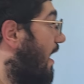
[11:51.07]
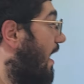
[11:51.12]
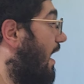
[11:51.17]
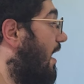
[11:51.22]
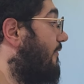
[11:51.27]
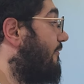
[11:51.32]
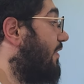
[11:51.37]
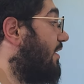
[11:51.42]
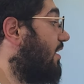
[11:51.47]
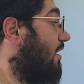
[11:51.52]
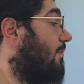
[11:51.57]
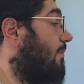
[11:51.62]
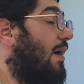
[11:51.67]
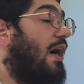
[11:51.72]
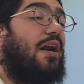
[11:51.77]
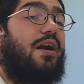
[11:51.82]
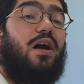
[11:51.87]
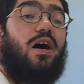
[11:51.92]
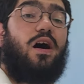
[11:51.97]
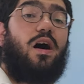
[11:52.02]
And for the
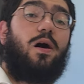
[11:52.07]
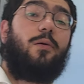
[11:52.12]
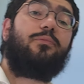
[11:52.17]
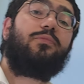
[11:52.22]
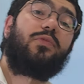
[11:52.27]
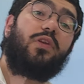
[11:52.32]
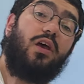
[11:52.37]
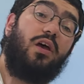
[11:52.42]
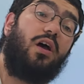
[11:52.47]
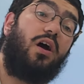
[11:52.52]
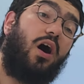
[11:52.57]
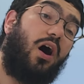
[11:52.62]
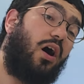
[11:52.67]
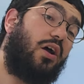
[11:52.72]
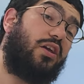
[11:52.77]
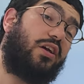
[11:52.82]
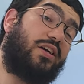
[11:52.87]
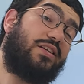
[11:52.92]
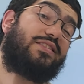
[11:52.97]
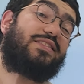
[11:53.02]
Gemara,
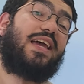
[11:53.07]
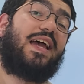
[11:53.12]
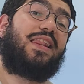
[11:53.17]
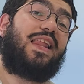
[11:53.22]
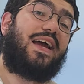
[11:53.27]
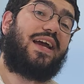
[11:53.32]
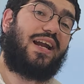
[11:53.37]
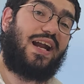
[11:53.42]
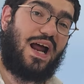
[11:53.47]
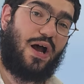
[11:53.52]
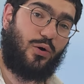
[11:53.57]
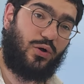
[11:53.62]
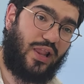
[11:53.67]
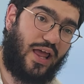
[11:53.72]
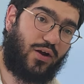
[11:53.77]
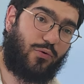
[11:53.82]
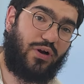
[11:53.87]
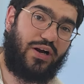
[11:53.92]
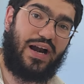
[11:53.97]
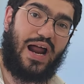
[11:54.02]
you could say like
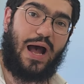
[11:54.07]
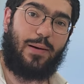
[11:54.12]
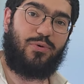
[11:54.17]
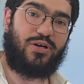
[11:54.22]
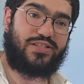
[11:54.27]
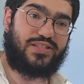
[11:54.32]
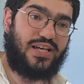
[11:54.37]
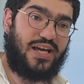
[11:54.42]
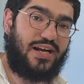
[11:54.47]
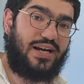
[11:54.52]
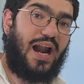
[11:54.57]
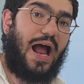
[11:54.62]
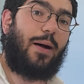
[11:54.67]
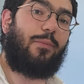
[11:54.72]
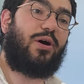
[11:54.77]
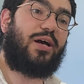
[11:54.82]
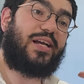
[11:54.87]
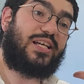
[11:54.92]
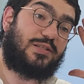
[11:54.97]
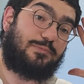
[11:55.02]
what Rabbah said.
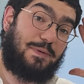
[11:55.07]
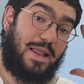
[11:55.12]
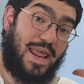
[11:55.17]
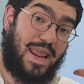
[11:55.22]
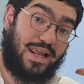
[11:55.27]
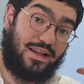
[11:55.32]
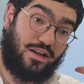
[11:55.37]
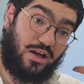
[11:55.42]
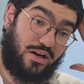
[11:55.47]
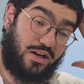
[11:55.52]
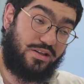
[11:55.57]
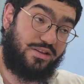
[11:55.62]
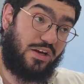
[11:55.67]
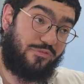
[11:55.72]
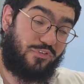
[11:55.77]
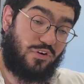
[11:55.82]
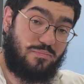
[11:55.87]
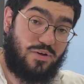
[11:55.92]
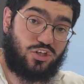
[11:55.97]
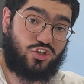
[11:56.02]
Rabbah explained on a
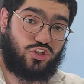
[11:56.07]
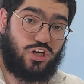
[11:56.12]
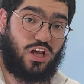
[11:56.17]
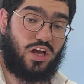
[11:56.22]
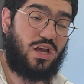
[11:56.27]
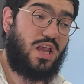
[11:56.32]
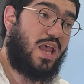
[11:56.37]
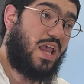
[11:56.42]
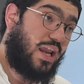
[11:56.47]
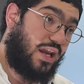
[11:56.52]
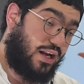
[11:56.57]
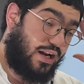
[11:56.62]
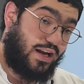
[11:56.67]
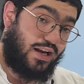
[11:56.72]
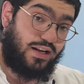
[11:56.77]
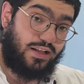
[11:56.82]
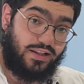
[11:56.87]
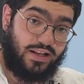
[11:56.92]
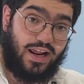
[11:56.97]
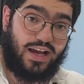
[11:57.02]
different Mishnah in
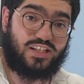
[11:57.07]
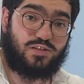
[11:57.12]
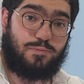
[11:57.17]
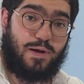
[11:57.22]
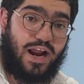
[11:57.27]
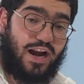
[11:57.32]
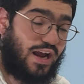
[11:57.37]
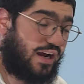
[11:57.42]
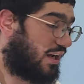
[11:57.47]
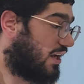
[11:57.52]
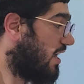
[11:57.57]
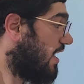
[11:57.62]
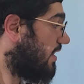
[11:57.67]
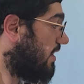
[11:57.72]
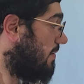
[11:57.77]
the next parak.